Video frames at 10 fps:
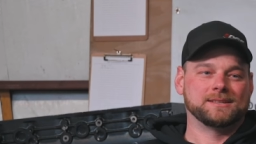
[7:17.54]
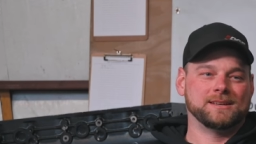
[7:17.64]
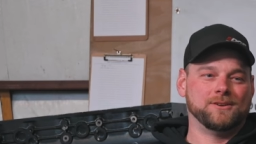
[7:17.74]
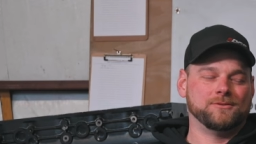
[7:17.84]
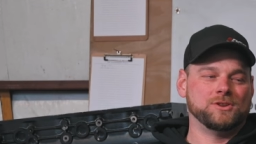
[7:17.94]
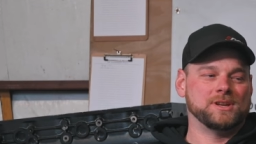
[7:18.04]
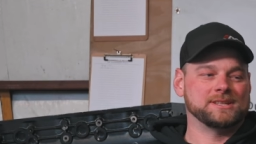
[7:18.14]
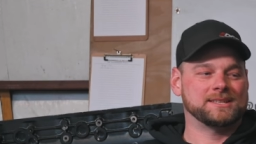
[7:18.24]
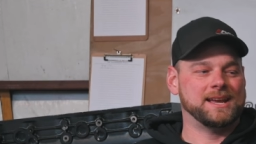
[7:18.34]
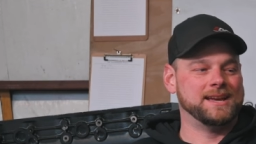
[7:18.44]
So you
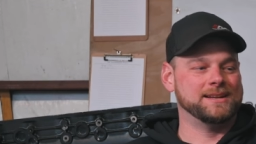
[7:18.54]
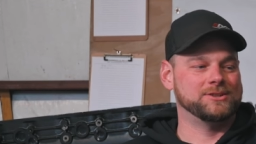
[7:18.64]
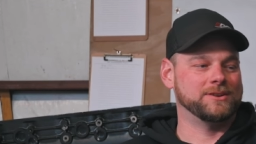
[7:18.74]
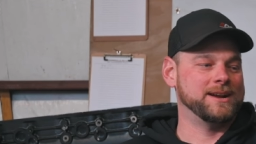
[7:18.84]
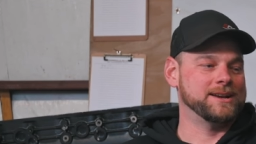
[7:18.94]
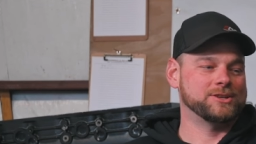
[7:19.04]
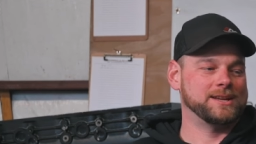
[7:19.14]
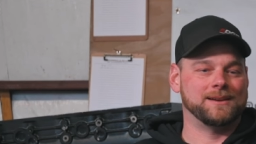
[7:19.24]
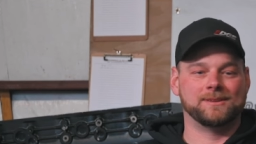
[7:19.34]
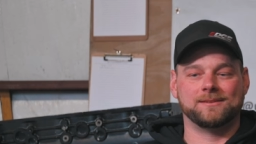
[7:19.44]
can stage, the reaction
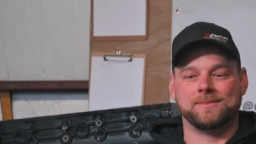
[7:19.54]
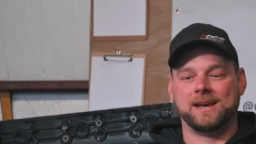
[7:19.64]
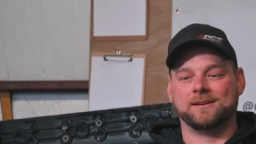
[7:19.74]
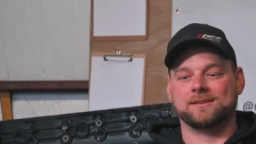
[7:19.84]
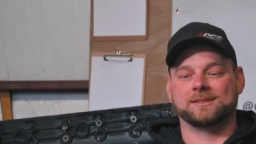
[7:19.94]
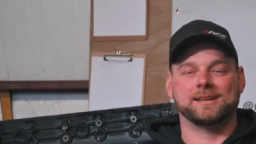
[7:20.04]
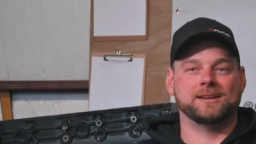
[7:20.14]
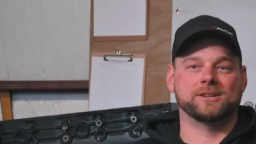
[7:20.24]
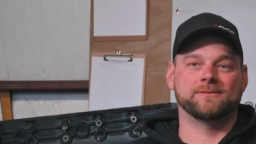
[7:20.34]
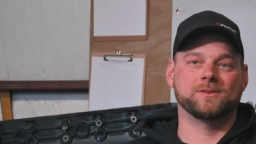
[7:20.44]
time doesn't matter. You can
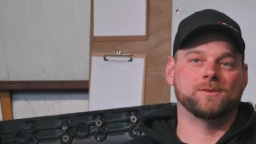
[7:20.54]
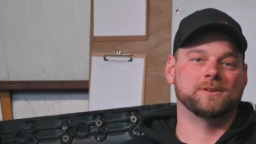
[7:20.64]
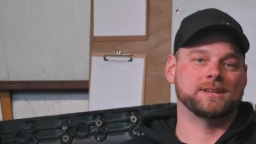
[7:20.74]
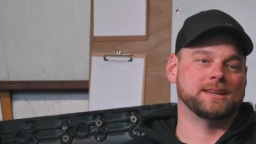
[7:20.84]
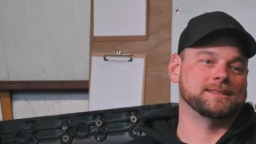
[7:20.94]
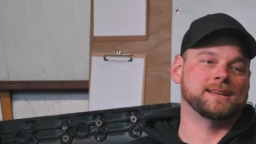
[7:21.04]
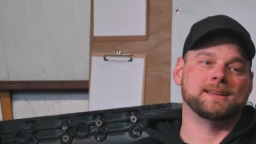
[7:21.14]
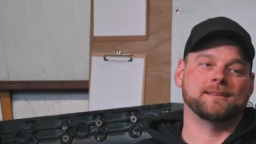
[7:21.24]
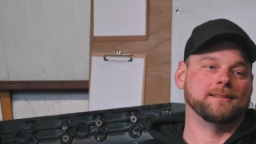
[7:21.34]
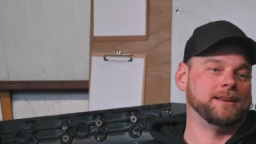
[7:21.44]
stage however you want. You can
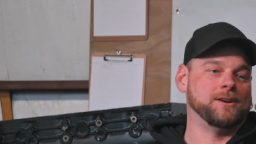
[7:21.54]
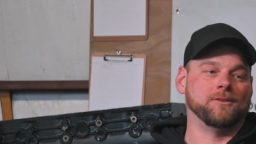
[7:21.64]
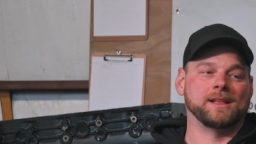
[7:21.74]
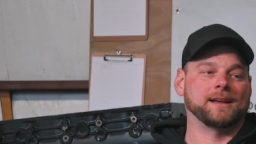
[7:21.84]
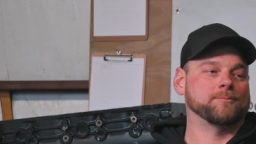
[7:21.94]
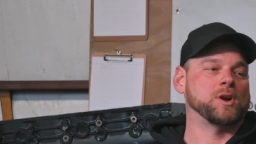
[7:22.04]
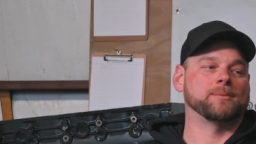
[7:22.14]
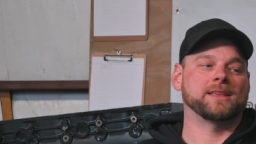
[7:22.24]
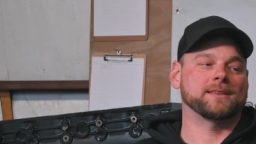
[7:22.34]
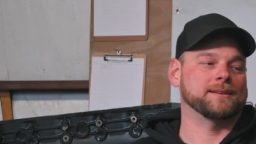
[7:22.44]
take, you know, like
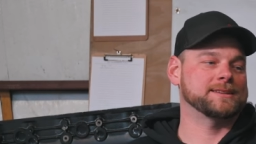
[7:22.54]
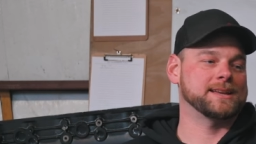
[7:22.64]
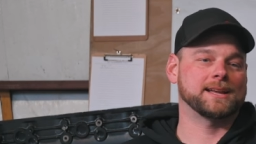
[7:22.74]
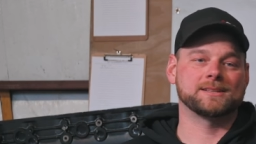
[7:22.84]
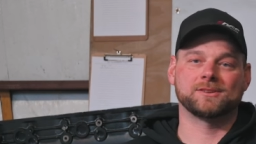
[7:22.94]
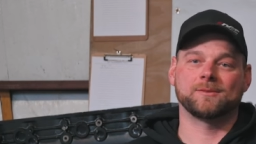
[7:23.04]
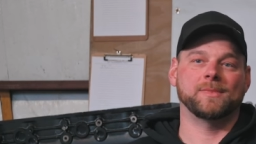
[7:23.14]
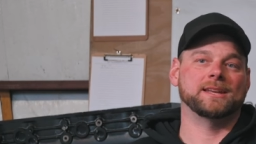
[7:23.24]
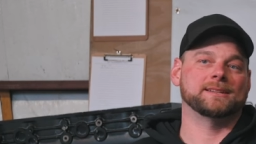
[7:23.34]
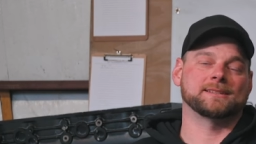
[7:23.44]
probably 30 seconds or a
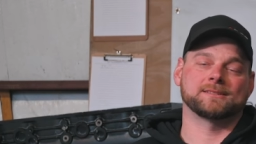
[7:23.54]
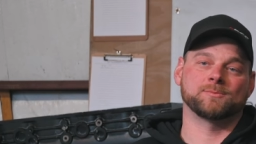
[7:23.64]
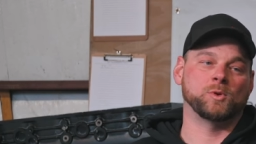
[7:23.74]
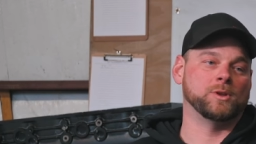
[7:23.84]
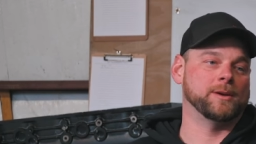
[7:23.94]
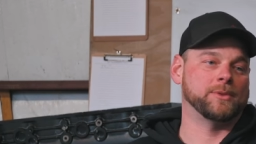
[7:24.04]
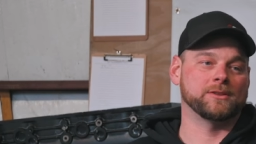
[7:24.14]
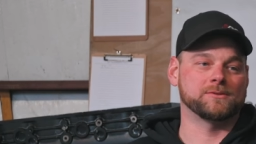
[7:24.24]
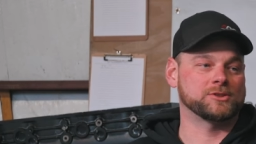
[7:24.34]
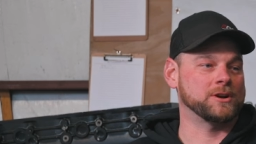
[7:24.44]
minute to spool up all
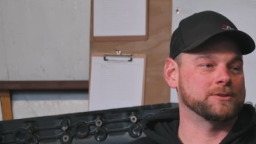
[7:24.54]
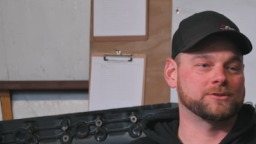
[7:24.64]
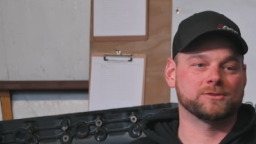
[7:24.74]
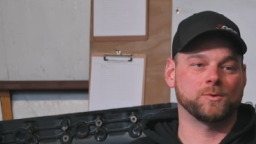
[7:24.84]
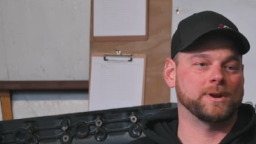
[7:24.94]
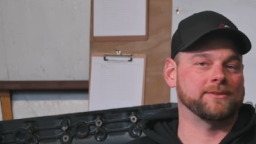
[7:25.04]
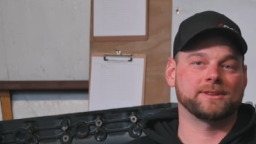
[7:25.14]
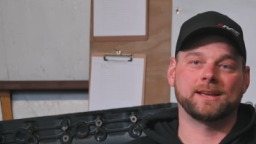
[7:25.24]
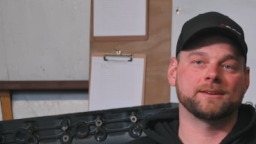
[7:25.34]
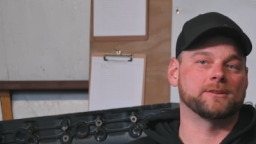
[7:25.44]
those chargers or whatever
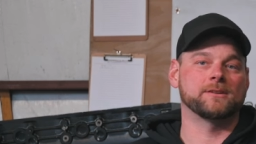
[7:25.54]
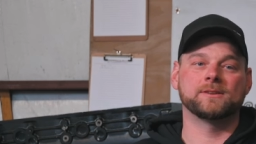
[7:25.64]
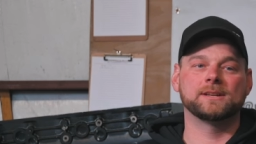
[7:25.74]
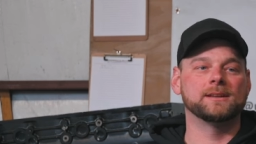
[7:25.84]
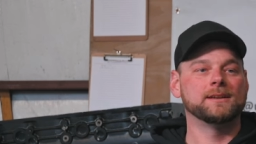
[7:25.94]
the heck you're doing.